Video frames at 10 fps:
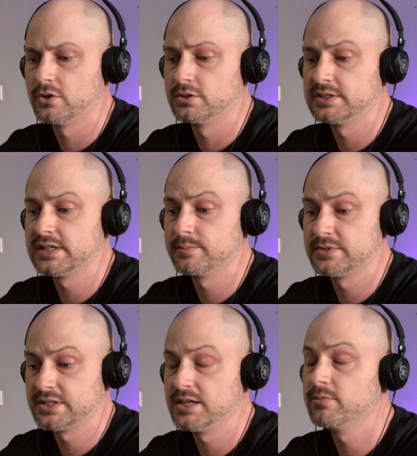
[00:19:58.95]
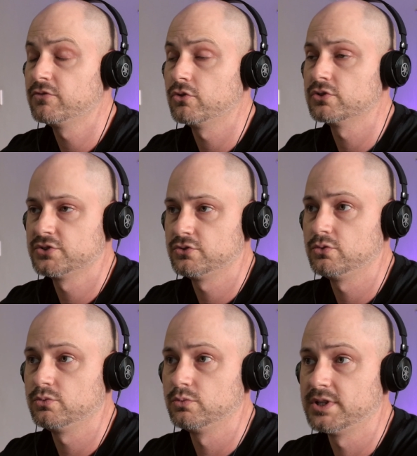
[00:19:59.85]
on DMT before
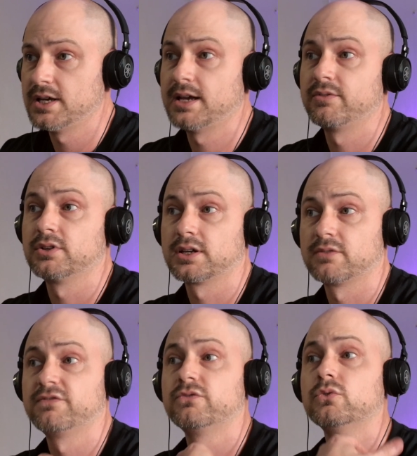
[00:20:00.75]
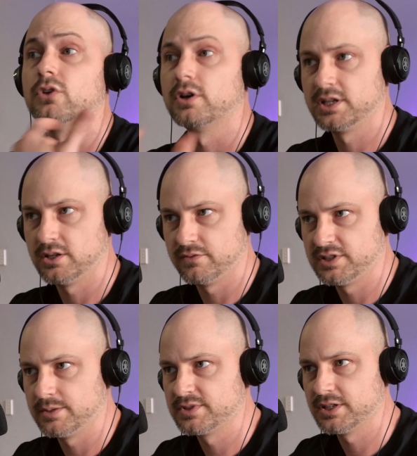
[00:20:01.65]
too, without having like a full-on hit of
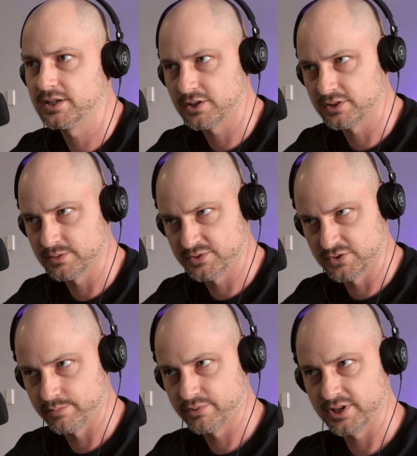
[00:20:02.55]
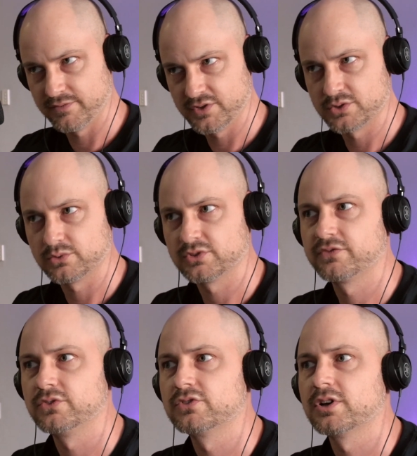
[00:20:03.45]
DMT. I got the sort of pre-visuals a
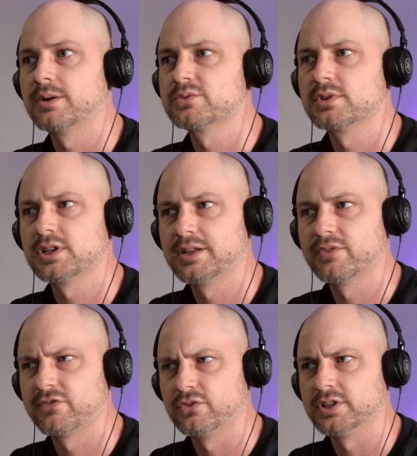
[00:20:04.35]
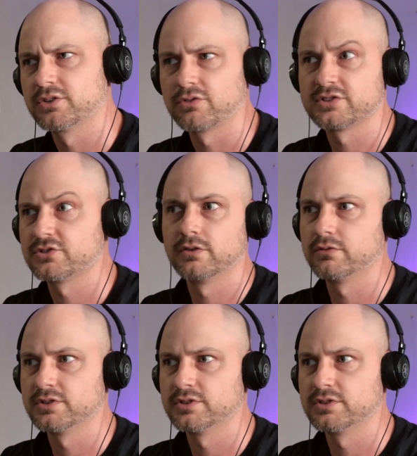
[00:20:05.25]
few times with it. I never fully crossed over